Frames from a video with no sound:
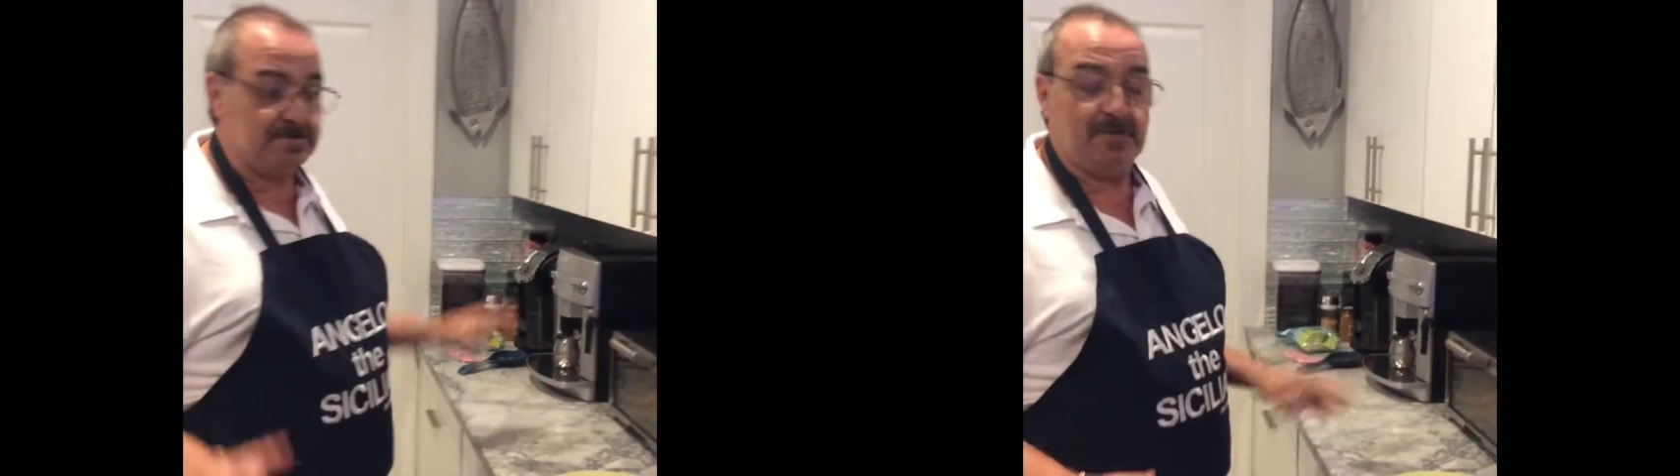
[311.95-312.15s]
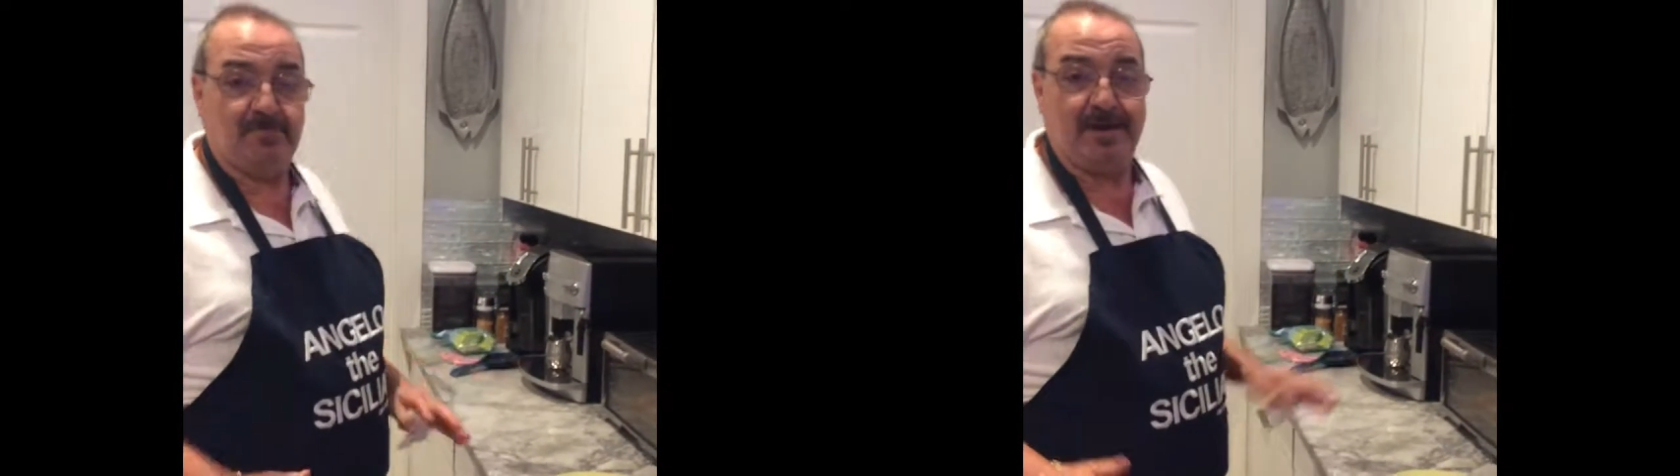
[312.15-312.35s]

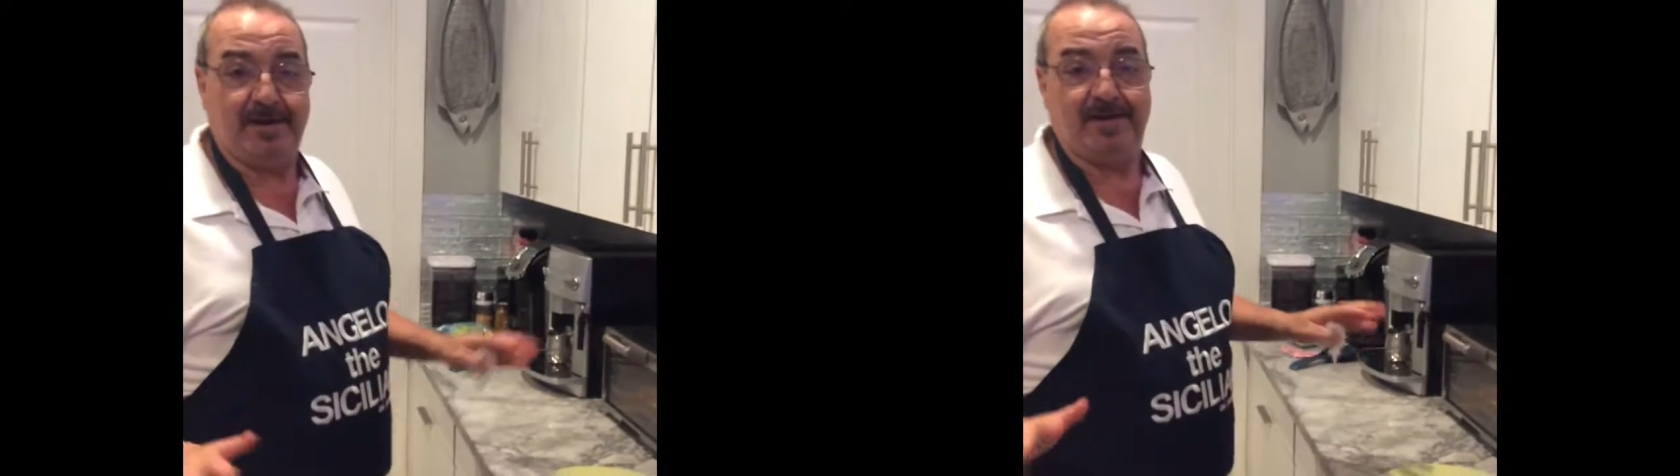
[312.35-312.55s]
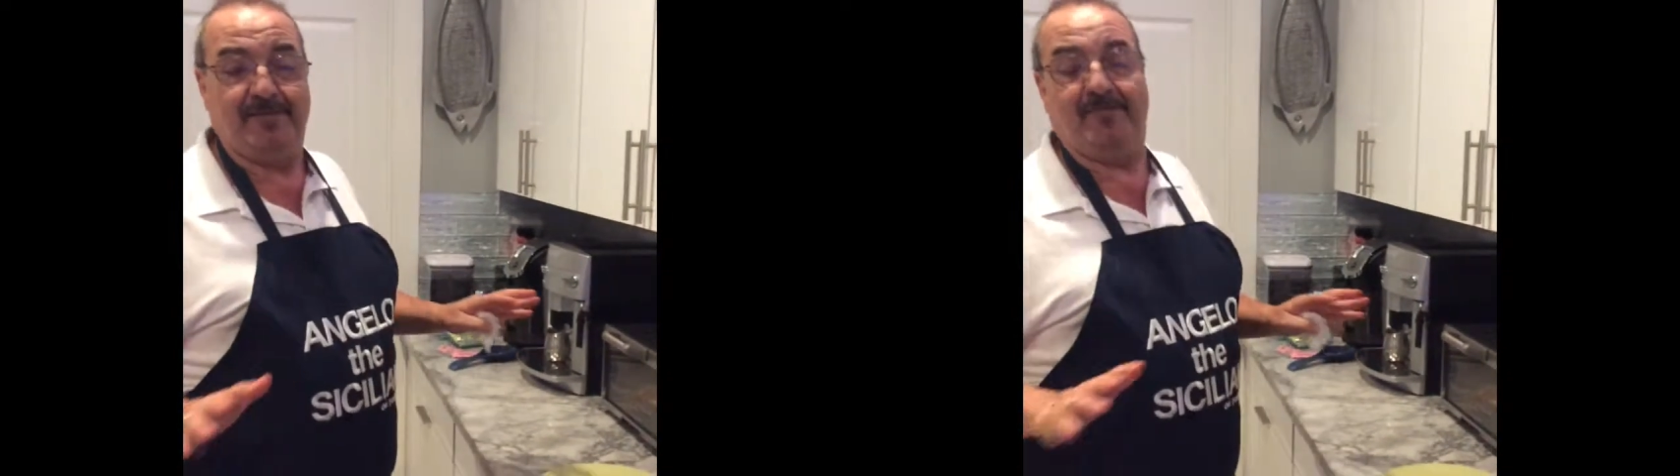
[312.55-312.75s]
I do not
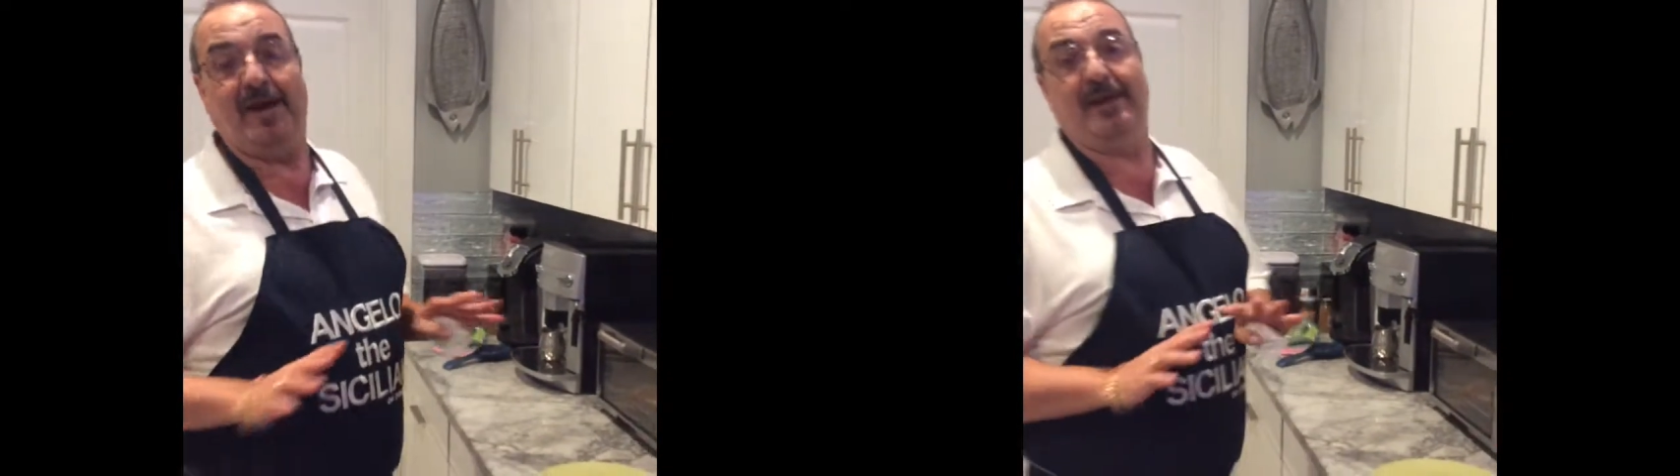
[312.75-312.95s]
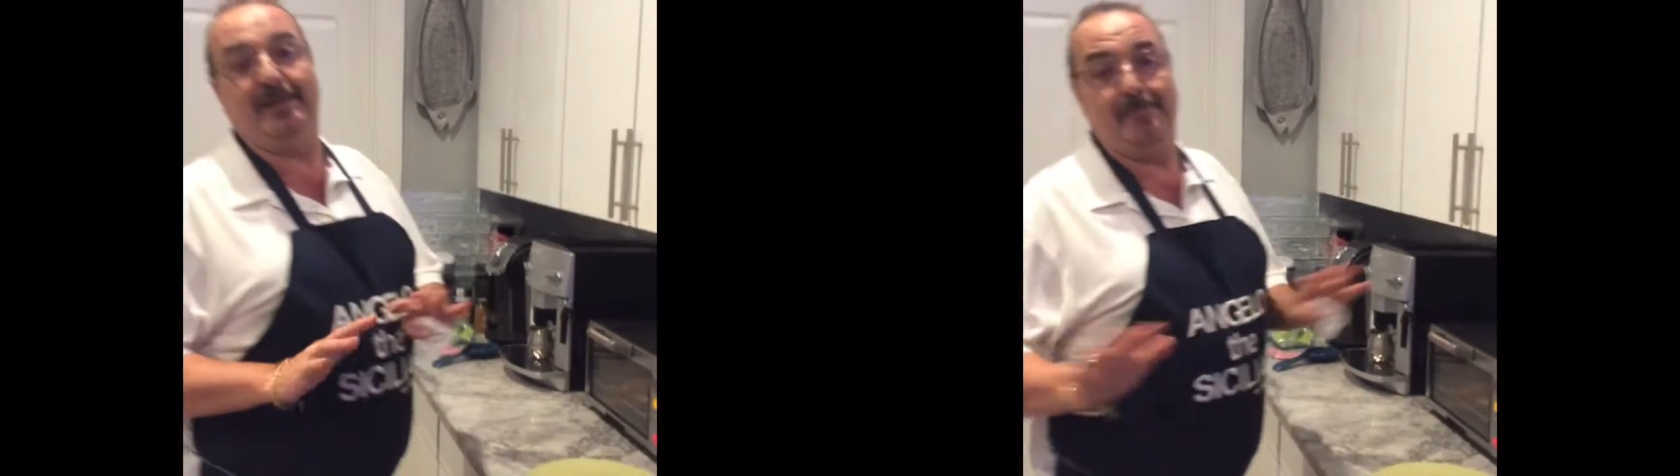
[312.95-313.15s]
have
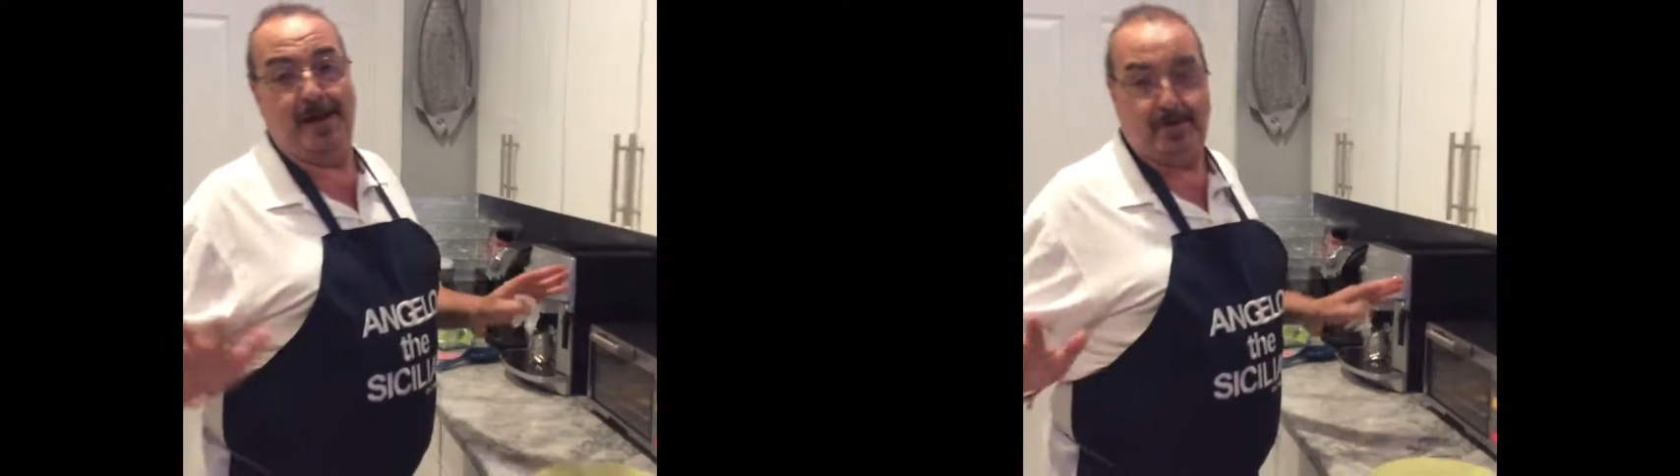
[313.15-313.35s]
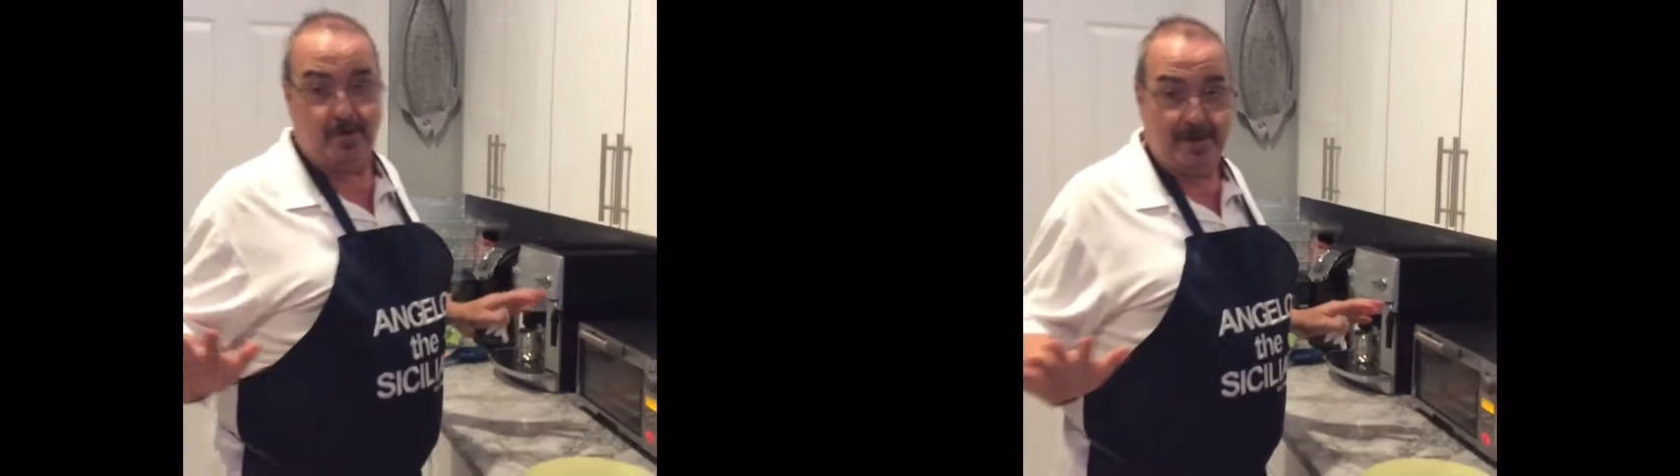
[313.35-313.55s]
any
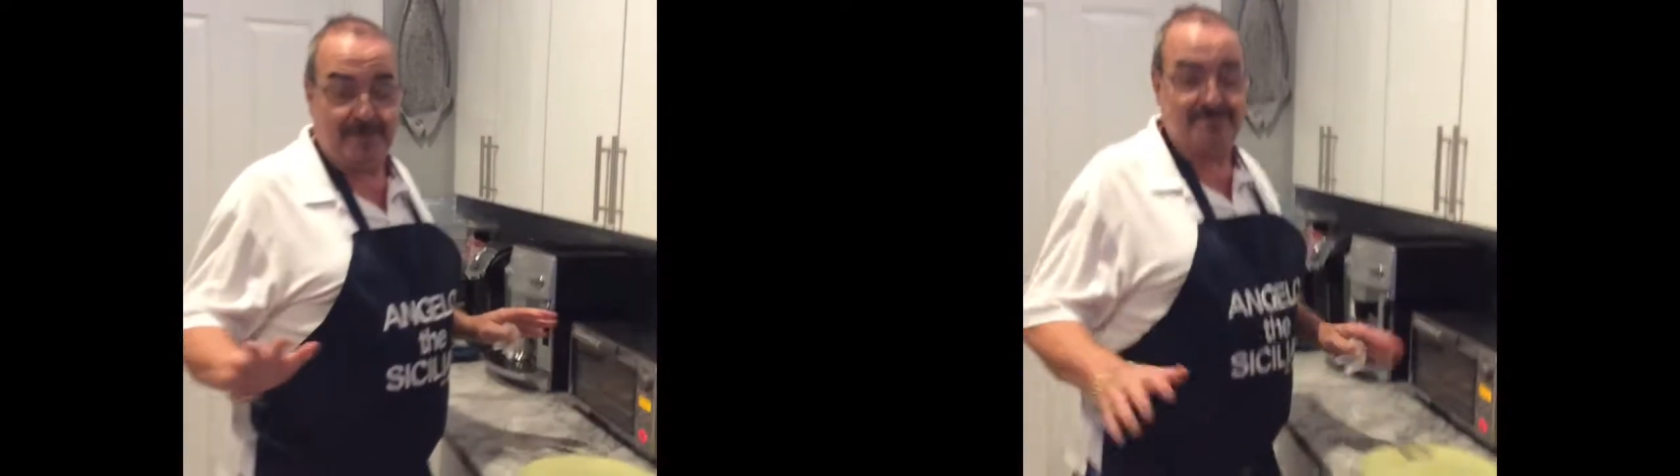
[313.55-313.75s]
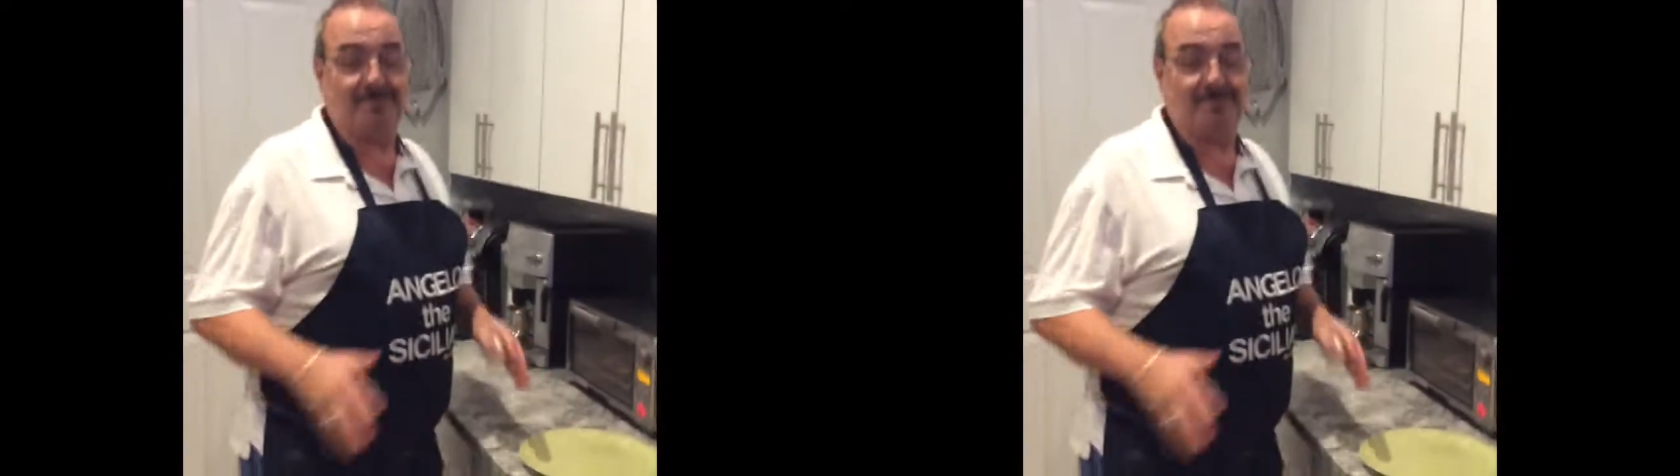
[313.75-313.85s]
microwaves.